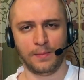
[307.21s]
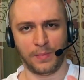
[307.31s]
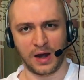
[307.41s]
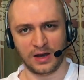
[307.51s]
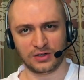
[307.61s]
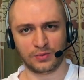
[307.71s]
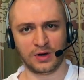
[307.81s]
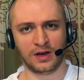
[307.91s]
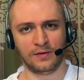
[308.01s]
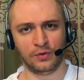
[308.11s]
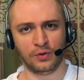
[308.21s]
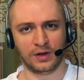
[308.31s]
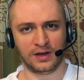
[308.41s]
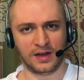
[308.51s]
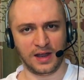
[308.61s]
but I just want to give you
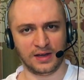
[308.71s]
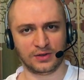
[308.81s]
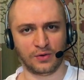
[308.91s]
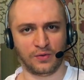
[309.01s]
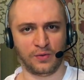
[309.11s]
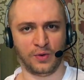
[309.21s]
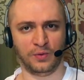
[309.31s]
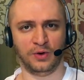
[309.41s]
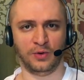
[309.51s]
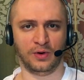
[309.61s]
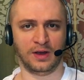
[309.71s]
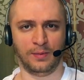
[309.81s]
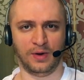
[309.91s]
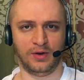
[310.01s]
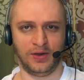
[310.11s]
a taste of what we're talking
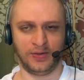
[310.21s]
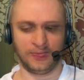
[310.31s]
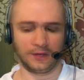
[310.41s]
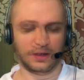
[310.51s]
about here.